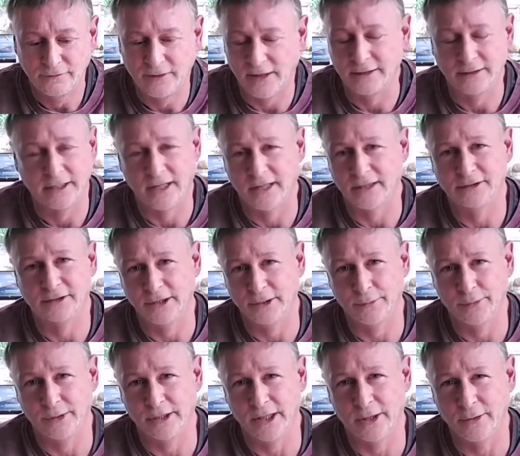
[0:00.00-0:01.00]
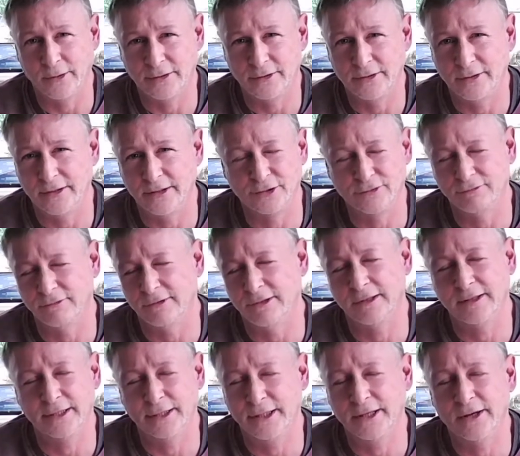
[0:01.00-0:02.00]
fantastic. We go into this
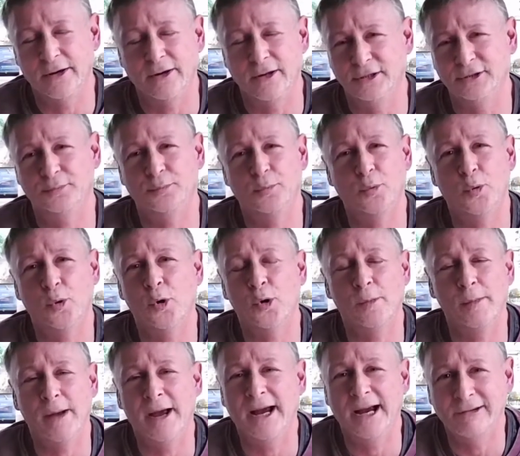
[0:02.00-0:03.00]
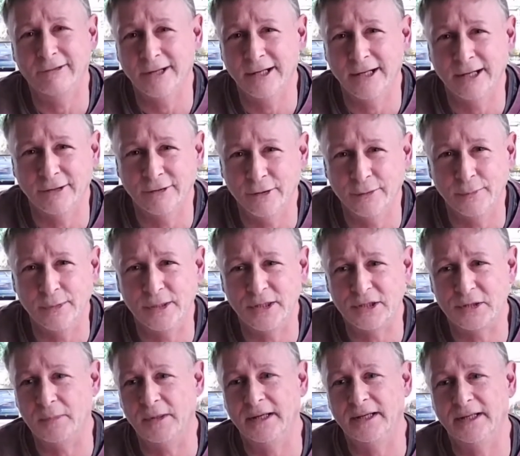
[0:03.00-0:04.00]
really nice warm area, and we're
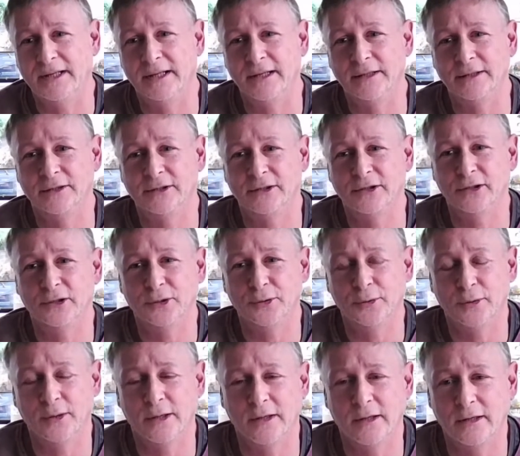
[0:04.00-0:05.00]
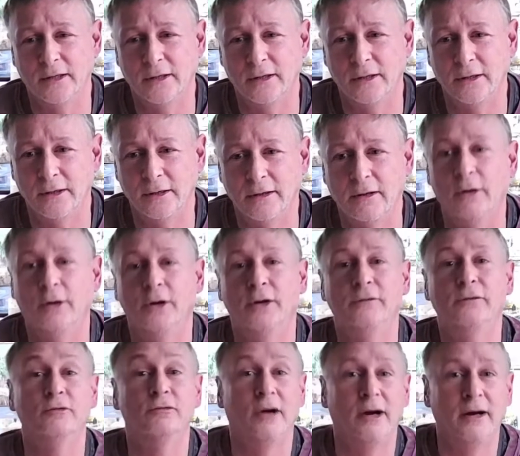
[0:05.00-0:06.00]
speaking to
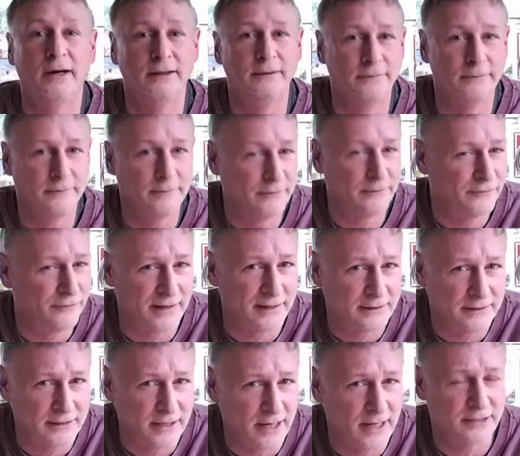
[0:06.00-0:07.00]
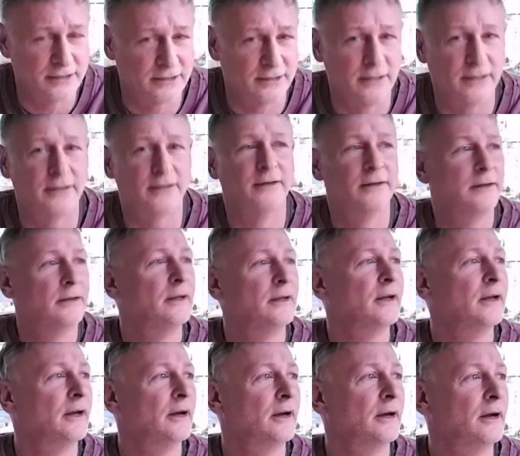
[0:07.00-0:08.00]
Oliver Wright, fantastic
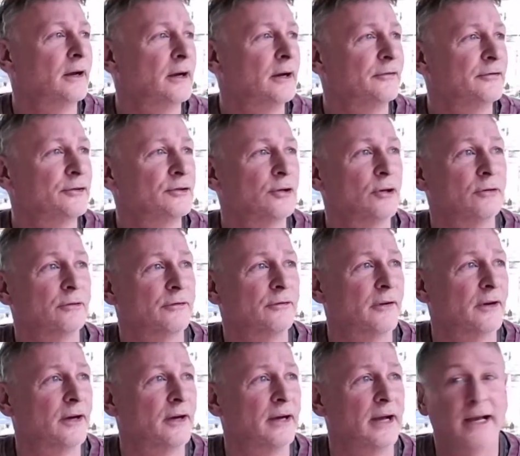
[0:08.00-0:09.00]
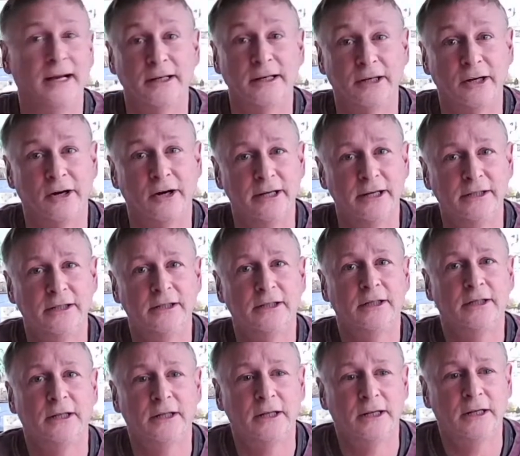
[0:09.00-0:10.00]
photographer and guide,
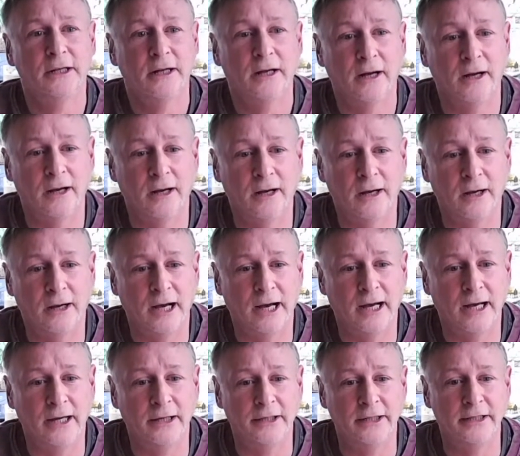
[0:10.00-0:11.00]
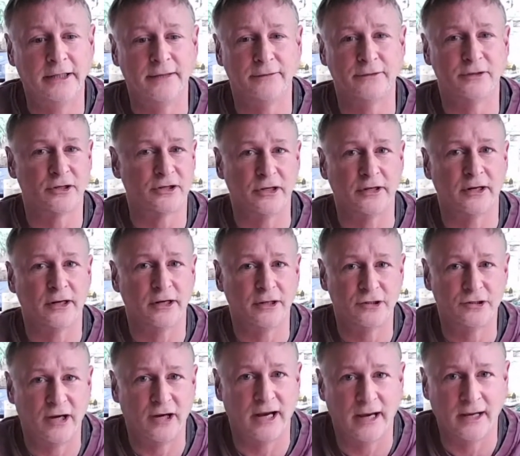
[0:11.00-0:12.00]
and he gives us a
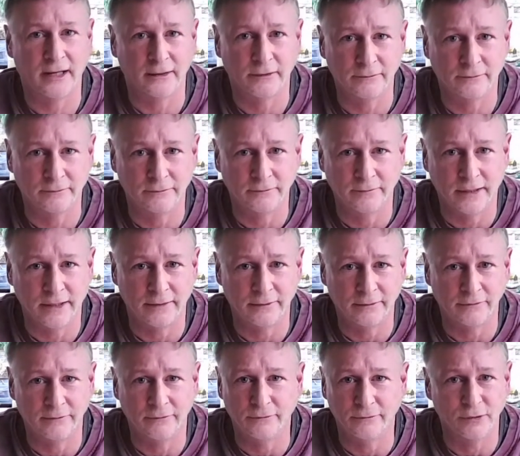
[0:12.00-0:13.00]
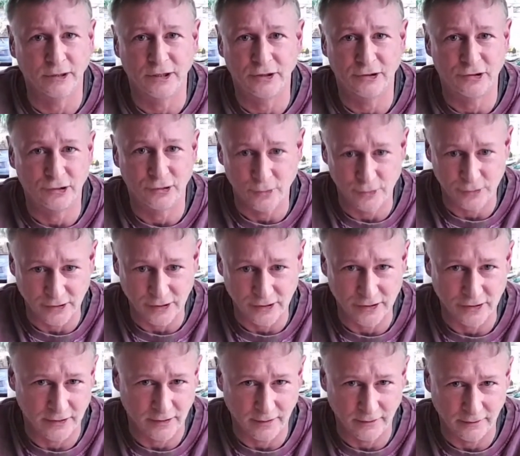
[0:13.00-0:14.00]
nice chat and reassures
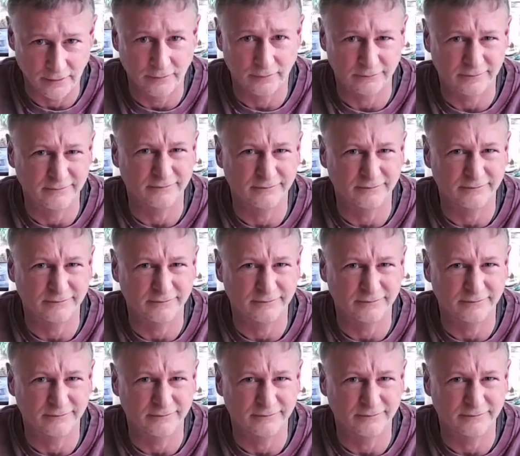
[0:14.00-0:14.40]
us that